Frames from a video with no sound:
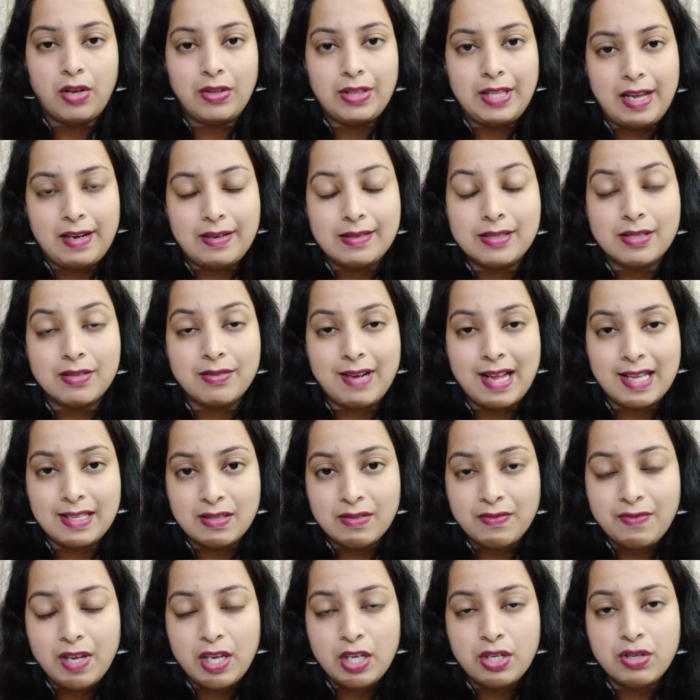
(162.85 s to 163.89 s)
there is a
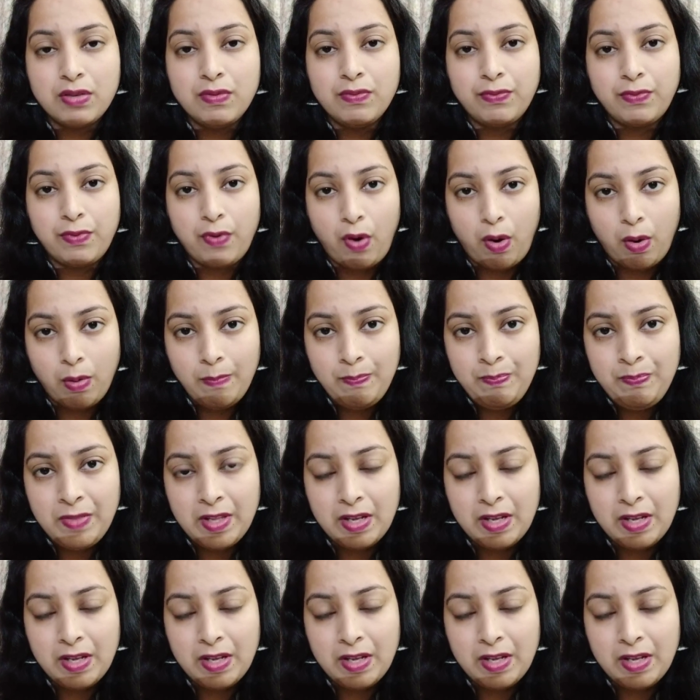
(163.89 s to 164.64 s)
reservation form